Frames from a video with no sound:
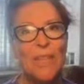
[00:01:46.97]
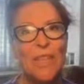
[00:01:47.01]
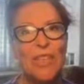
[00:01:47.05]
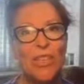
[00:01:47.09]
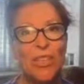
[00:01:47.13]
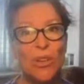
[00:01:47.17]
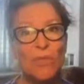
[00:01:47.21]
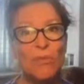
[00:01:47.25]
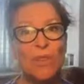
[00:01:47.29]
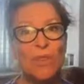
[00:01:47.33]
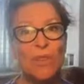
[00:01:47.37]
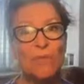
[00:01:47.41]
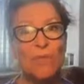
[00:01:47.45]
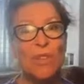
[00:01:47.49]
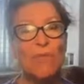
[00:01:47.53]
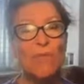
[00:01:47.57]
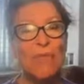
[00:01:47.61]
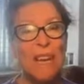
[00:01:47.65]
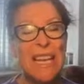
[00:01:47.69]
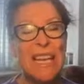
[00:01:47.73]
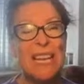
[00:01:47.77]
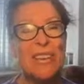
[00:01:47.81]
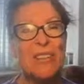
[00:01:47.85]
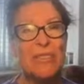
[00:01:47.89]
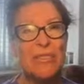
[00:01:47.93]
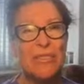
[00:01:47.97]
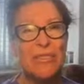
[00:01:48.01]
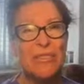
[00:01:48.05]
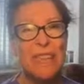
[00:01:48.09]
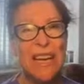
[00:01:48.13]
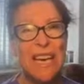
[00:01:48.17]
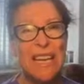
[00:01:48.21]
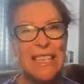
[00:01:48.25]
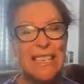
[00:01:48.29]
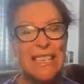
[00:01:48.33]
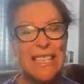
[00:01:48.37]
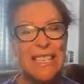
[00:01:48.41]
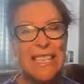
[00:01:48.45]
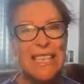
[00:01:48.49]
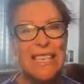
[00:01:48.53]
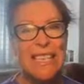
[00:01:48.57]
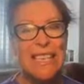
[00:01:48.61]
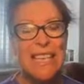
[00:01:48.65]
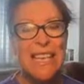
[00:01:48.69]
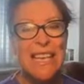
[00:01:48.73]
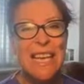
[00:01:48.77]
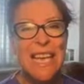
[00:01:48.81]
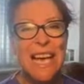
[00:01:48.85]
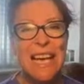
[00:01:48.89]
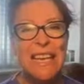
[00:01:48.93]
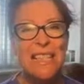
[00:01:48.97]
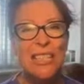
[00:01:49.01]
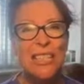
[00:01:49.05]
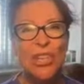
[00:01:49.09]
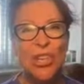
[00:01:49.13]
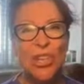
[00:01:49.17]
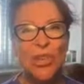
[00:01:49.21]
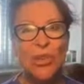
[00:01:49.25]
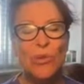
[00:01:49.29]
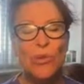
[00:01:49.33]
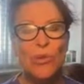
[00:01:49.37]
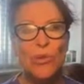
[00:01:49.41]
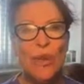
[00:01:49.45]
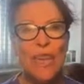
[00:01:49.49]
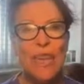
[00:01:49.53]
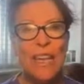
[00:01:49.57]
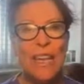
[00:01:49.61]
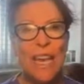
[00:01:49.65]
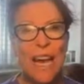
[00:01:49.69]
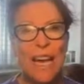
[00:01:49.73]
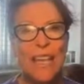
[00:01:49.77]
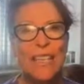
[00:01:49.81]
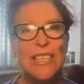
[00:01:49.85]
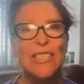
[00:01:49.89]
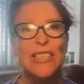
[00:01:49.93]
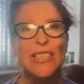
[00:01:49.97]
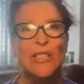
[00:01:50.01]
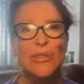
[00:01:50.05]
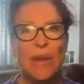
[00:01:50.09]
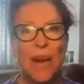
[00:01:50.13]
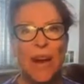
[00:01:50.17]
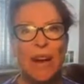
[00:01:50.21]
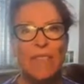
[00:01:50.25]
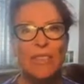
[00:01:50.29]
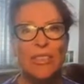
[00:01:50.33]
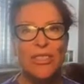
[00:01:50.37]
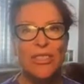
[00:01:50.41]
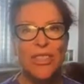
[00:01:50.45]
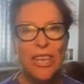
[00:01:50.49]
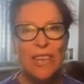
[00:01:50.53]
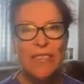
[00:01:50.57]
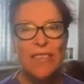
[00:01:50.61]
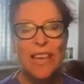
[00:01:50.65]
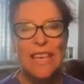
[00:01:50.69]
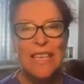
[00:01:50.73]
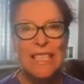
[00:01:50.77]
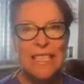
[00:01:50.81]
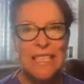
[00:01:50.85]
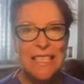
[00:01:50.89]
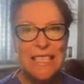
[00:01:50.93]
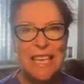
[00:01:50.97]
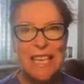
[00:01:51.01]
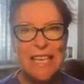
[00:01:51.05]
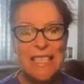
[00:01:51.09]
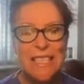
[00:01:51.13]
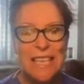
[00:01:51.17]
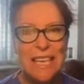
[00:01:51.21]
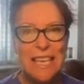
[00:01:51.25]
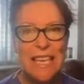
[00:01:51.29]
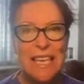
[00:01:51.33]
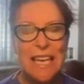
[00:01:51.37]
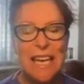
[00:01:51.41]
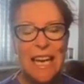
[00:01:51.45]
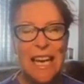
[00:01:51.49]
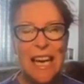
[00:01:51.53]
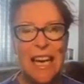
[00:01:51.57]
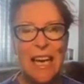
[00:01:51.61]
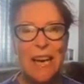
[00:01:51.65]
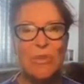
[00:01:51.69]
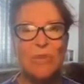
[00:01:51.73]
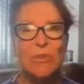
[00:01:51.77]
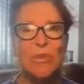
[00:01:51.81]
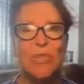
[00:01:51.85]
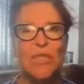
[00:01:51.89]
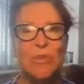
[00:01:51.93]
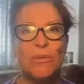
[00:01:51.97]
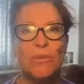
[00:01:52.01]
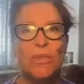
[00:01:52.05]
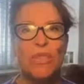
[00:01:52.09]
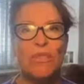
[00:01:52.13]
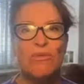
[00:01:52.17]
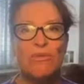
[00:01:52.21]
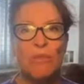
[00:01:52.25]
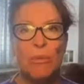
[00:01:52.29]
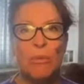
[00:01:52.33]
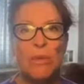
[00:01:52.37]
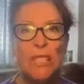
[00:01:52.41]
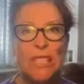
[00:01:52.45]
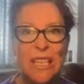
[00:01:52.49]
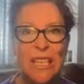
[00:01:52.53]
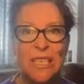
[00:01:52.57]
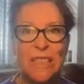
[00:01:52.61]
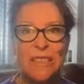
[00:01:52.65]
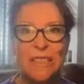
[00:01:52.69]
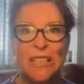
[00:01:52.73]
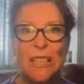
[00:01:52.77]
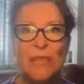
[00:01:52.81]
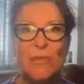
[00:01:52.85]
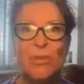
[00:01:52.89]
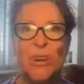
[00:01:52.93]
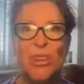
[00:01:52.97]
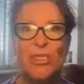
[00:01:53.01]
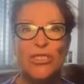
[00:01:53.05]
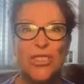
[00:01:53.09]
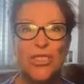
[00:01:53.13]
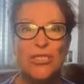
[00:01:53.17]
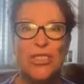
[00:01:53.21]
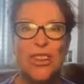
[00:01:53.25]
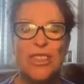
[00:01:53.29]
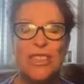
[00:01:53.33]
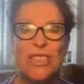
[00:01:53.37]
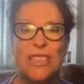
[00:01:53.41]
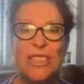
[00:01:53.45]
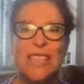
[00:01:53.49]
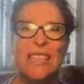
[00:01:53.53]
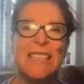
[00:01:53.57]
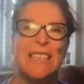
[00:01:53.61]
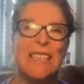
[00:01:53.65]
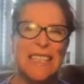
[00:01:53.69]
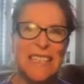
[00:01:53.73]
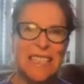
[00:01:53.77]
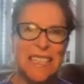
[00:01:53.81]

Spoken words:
So we don't want you making lots of acid. And two, in case you have a general anaesthetic, we don't want you vomiting whilst you're under.